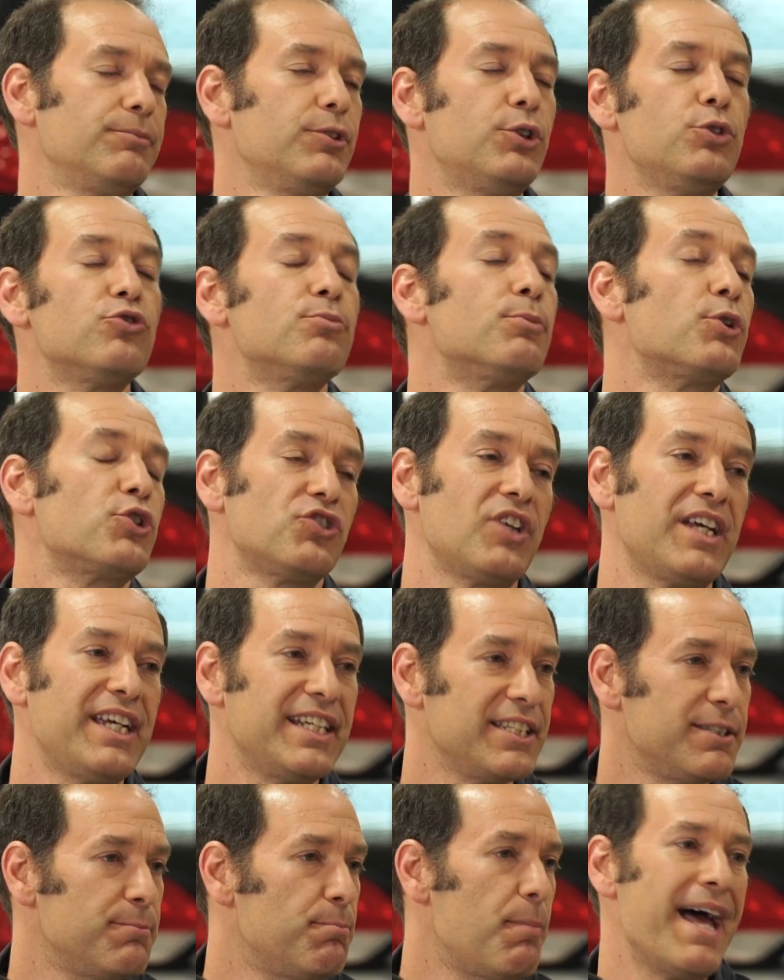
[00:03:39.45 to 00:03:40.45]
used
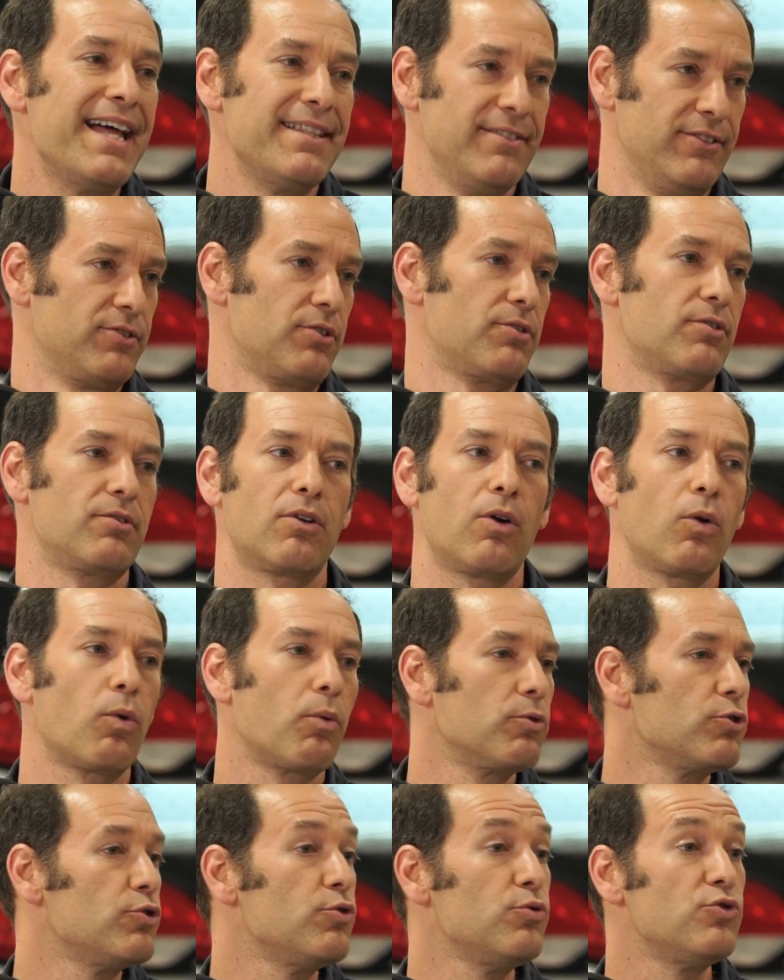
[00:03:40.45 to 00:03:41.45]
mercedes benz or,
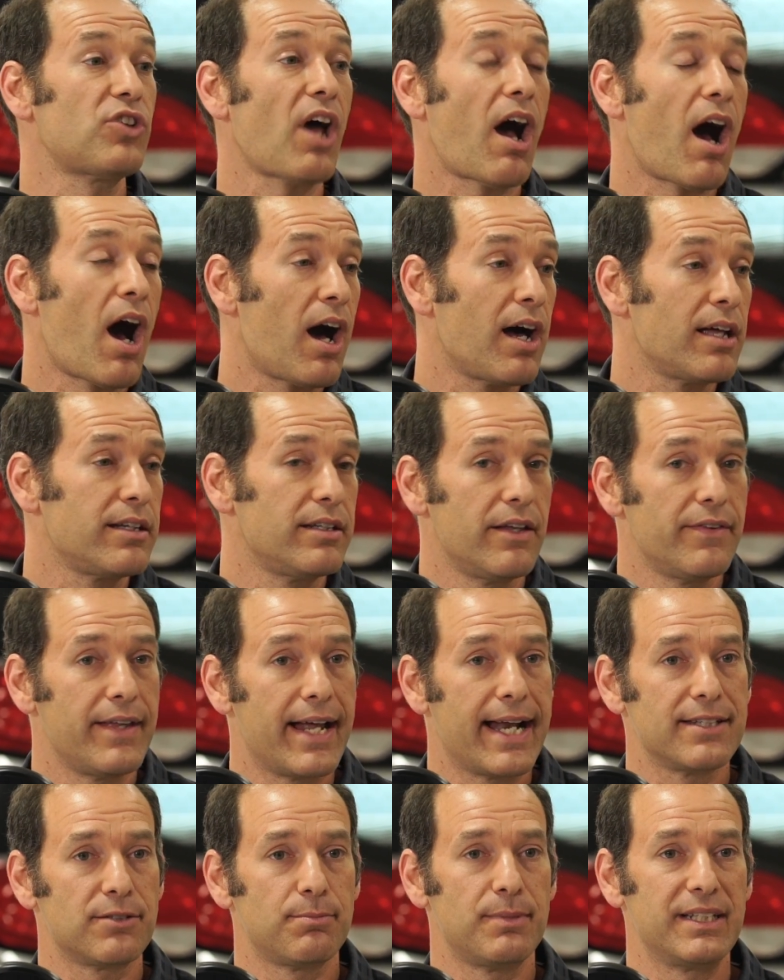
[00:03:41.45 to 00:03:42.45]
or used honda
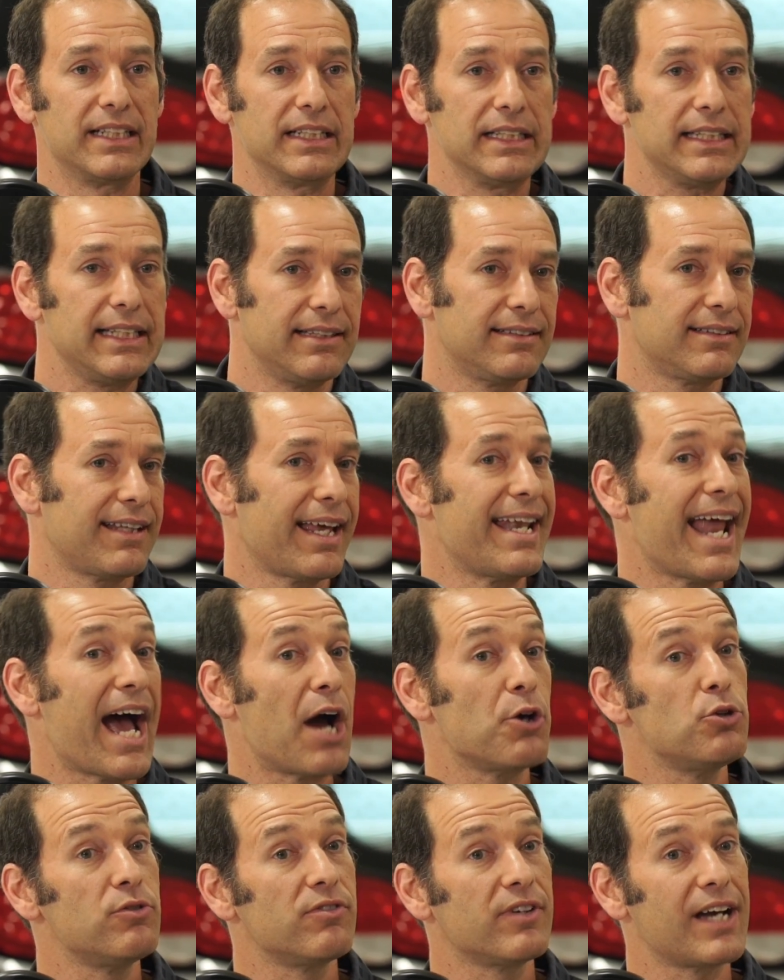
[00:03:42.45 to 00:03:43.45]
that has been leased and
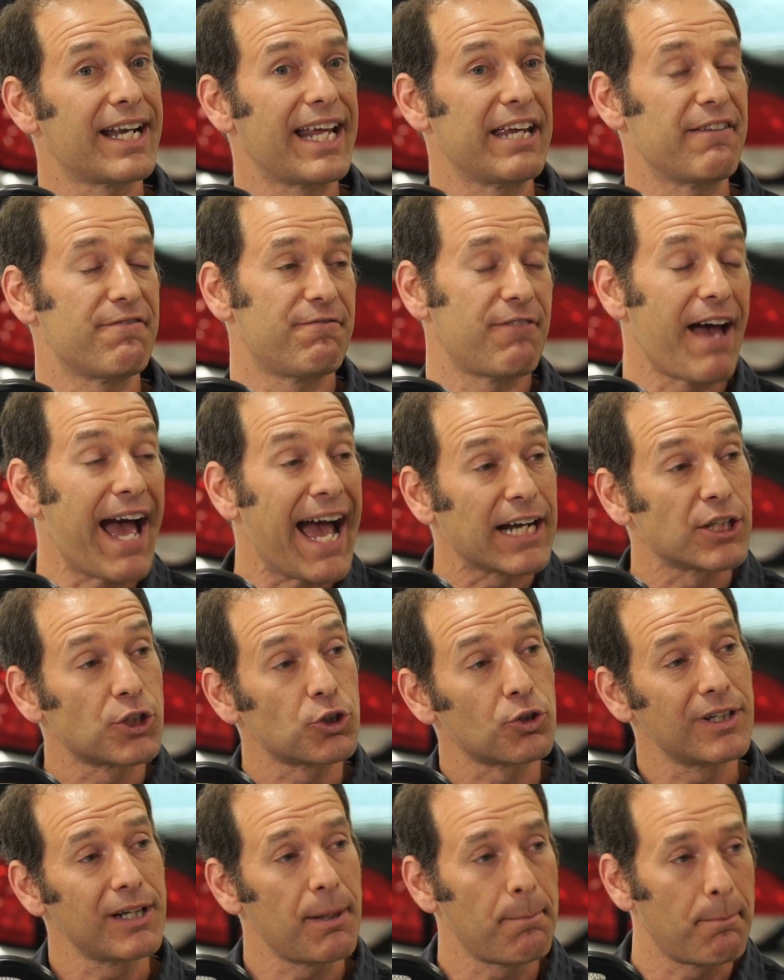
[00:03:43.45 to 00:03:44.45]
now you've got a
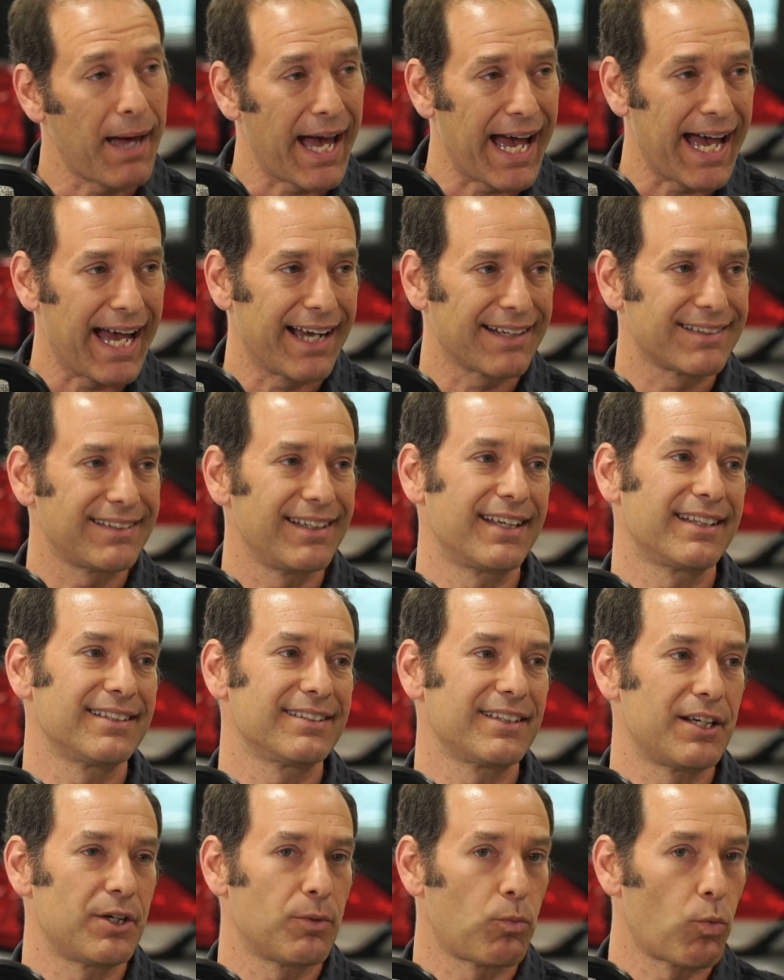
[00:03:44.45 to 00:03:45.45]
factory backed
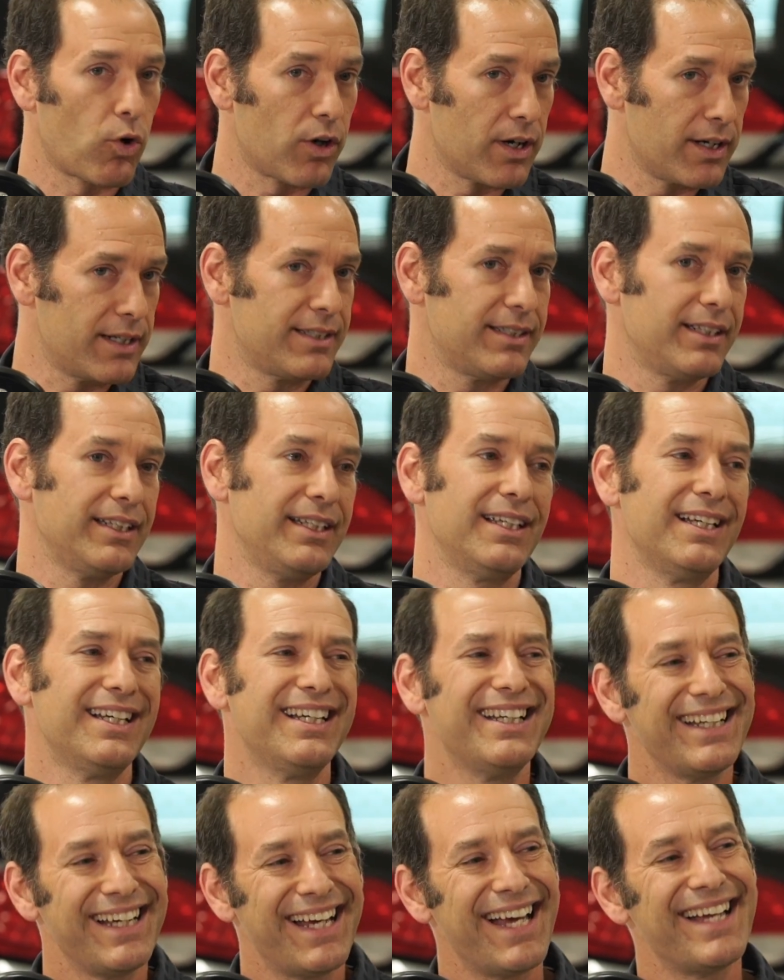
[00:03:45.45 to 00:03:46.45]
extended warranty that's key.